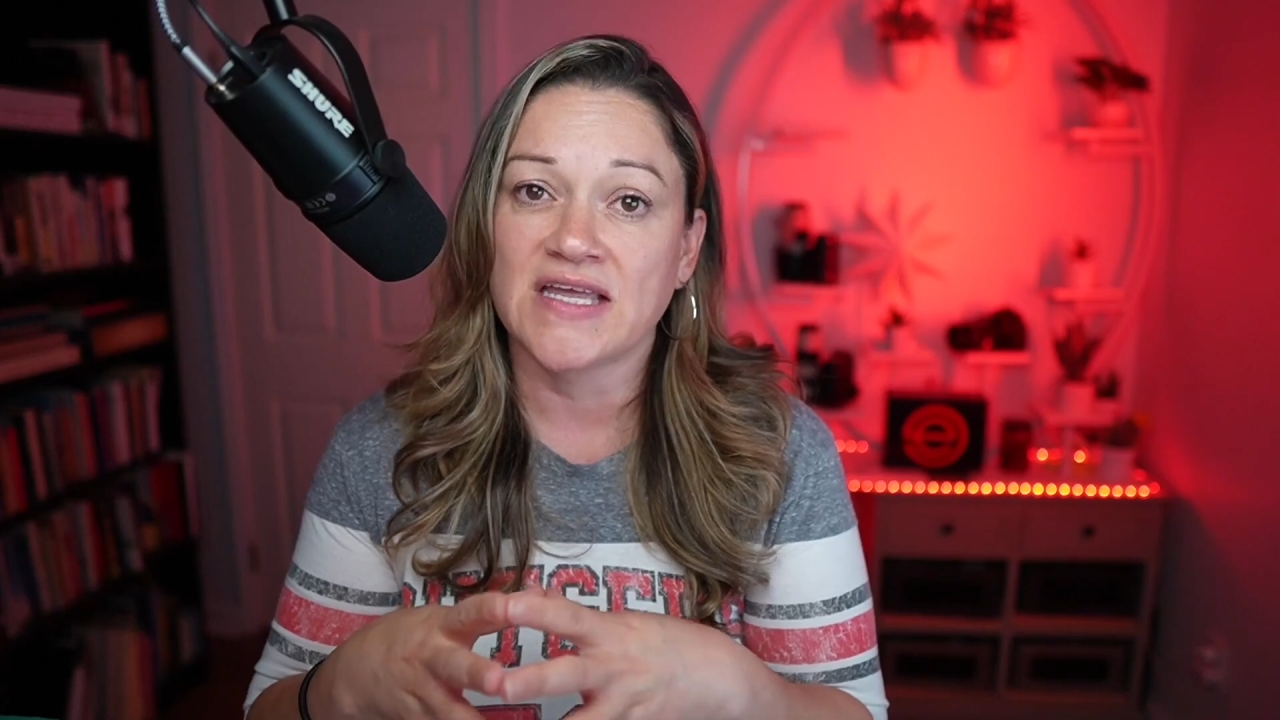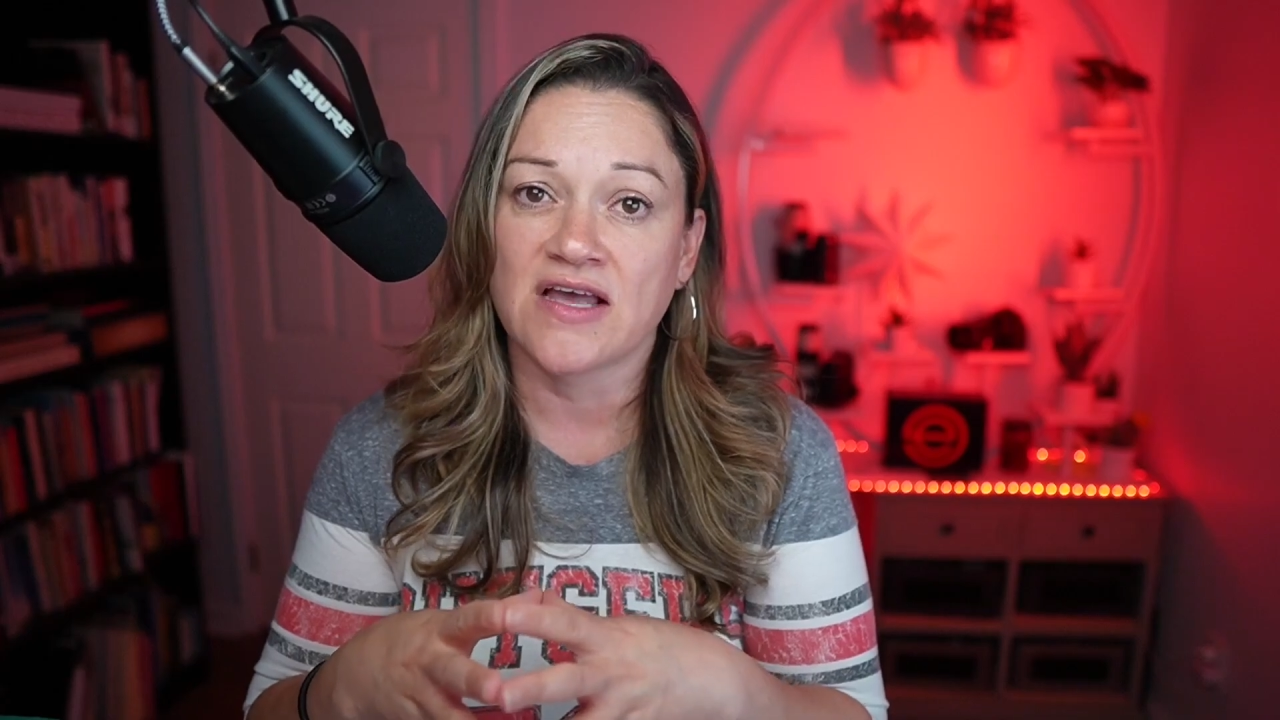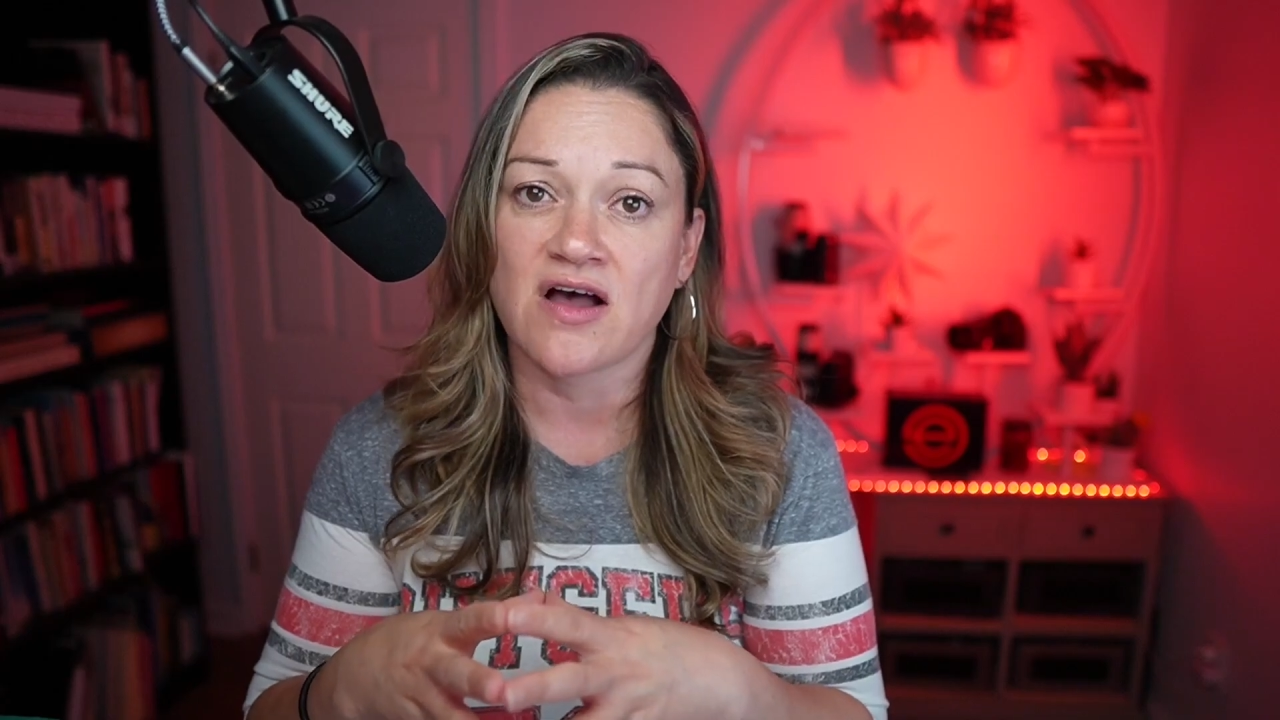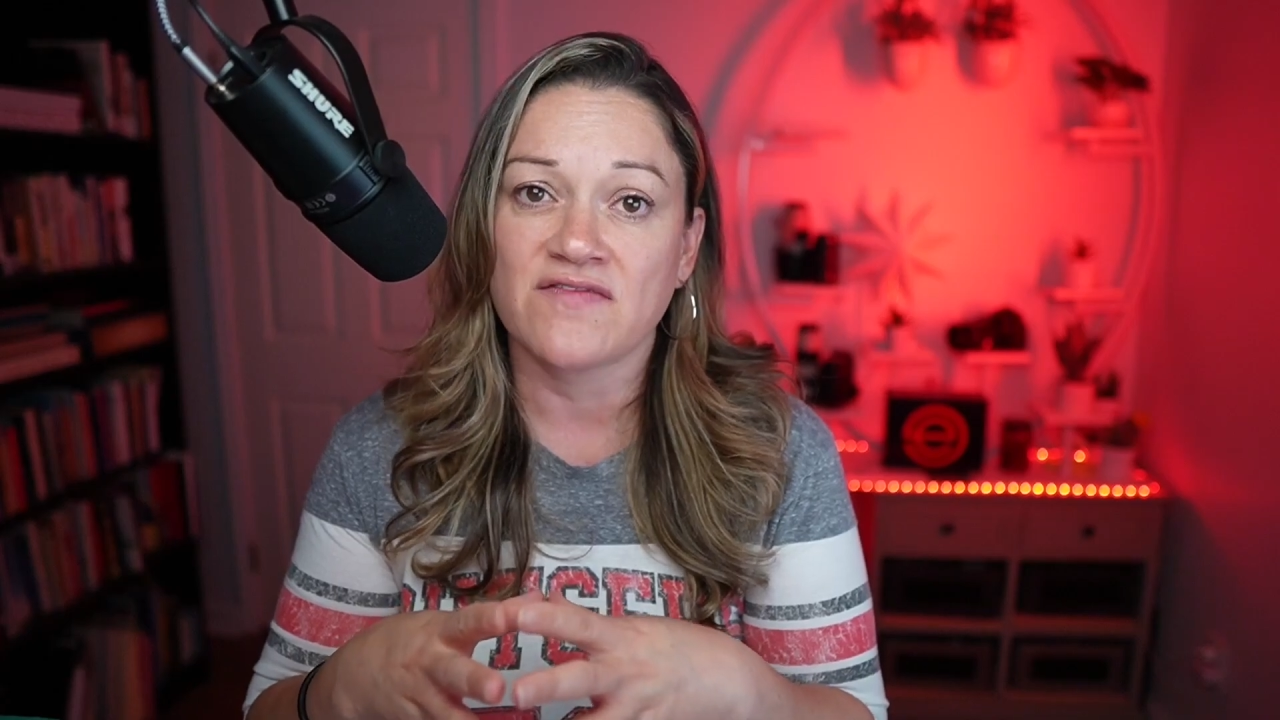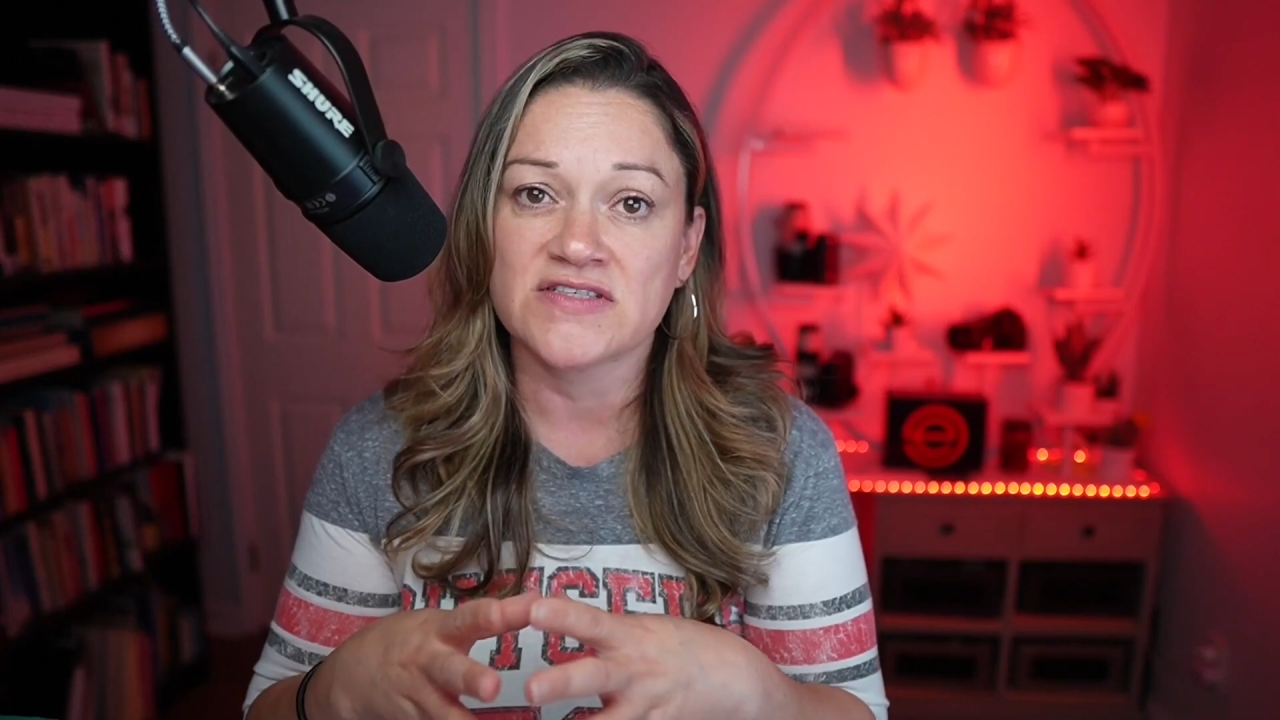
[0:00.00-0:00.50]

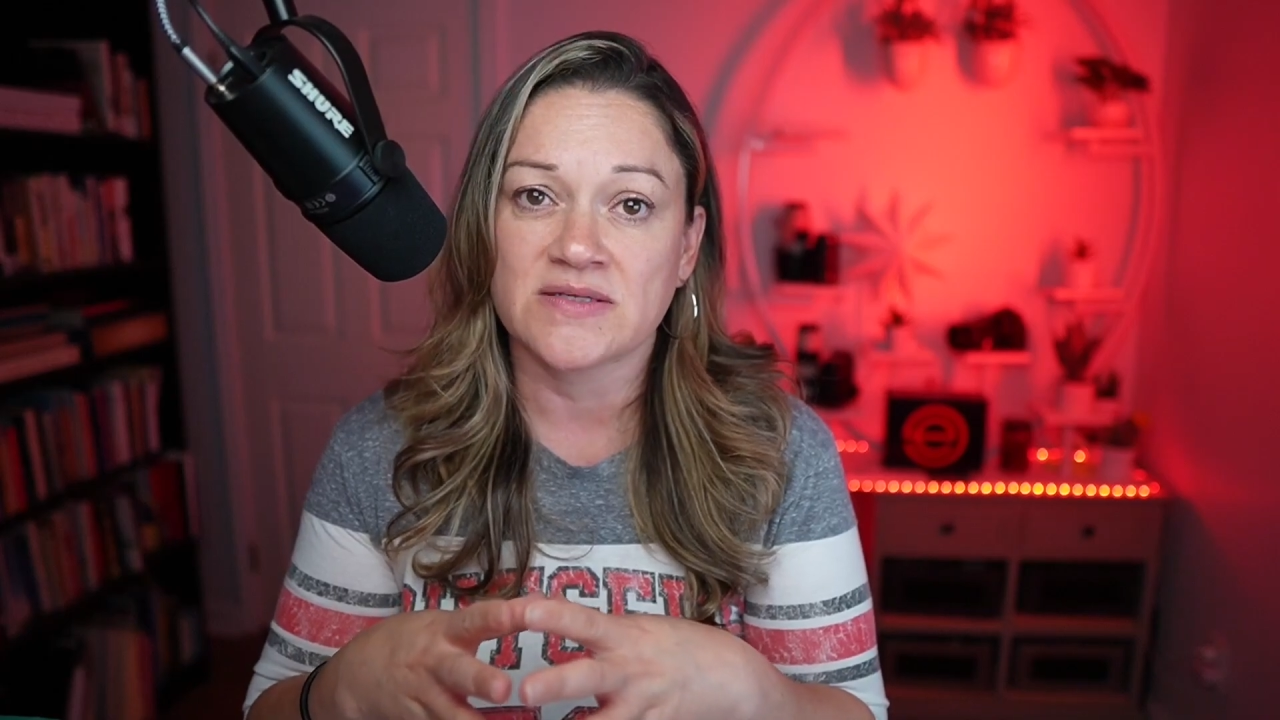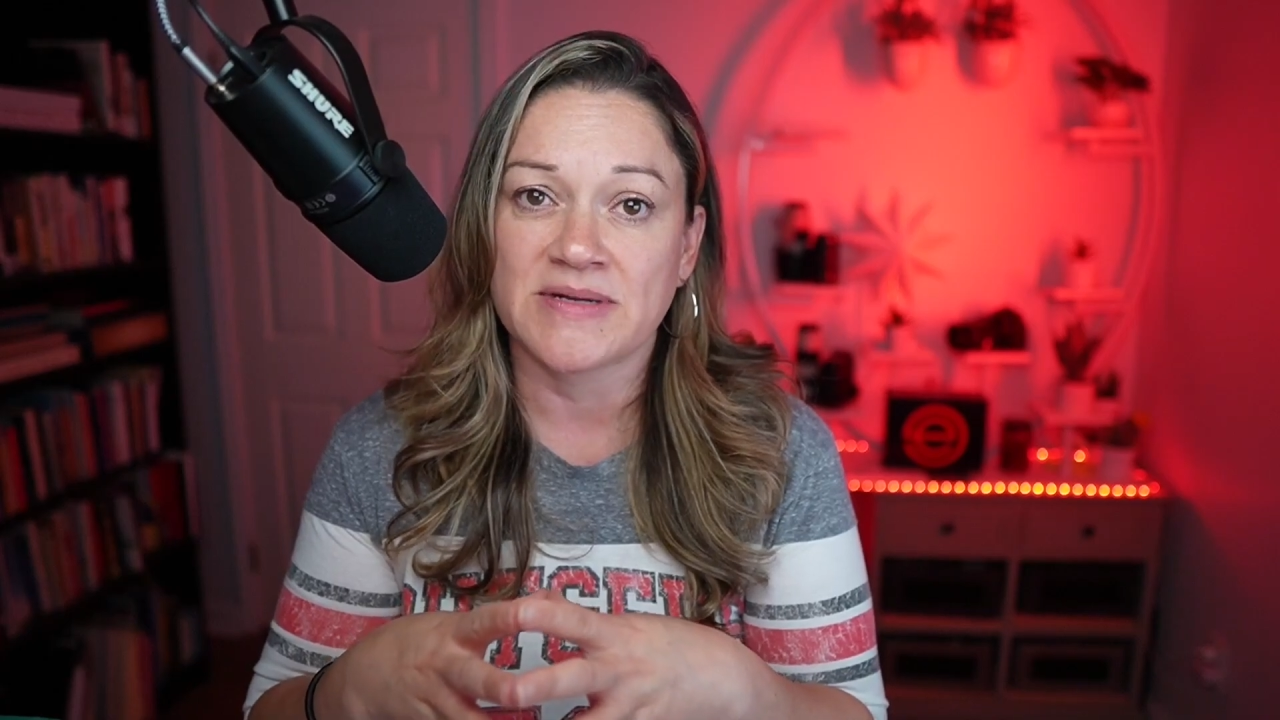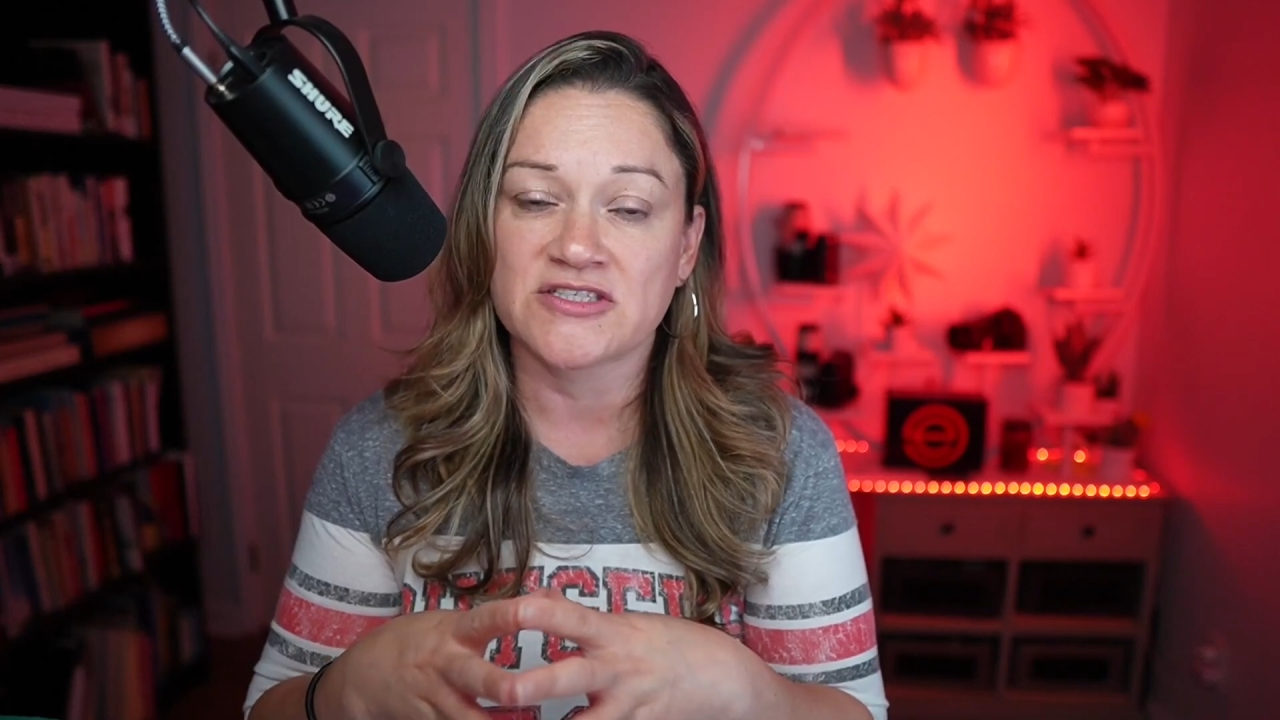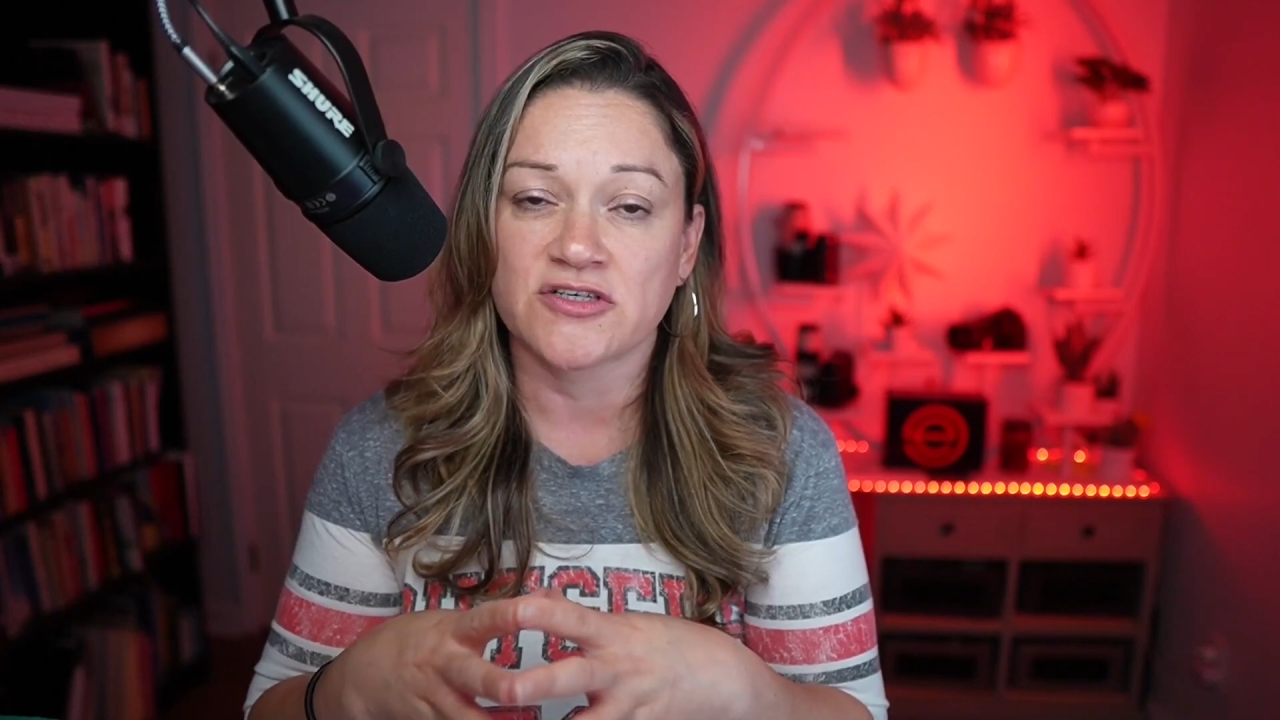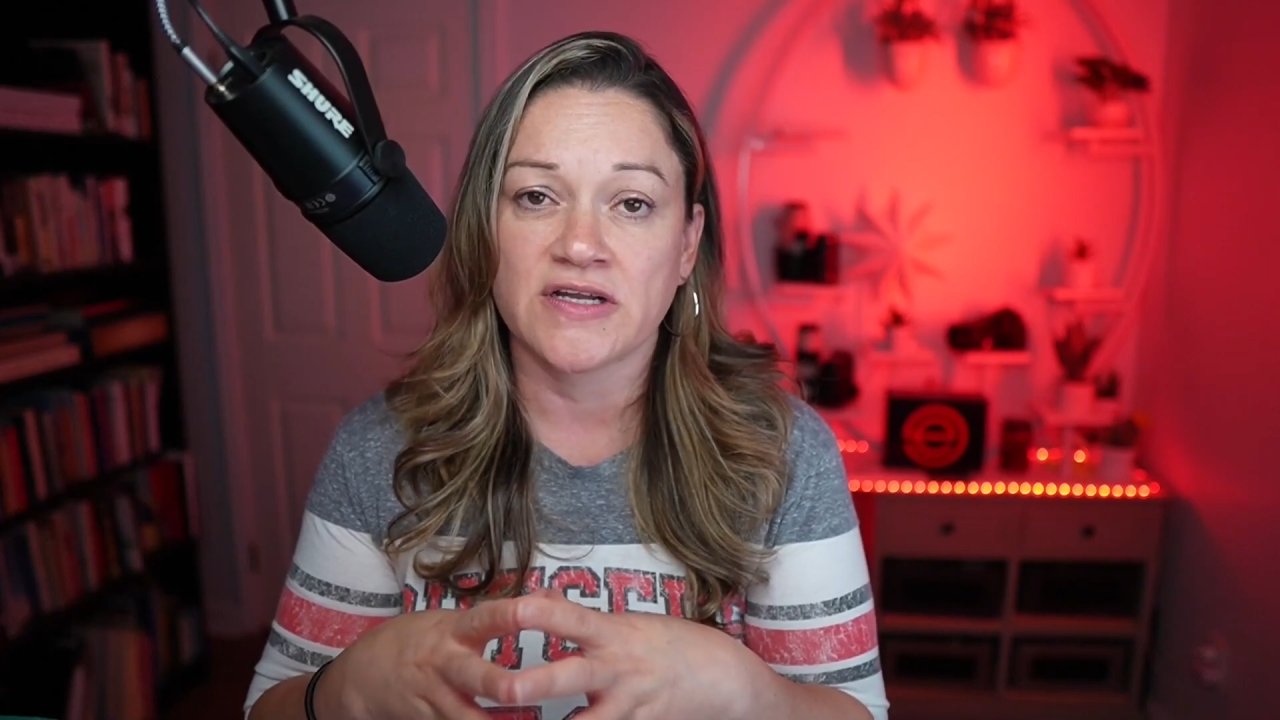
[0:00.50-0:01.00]
kick off a semester,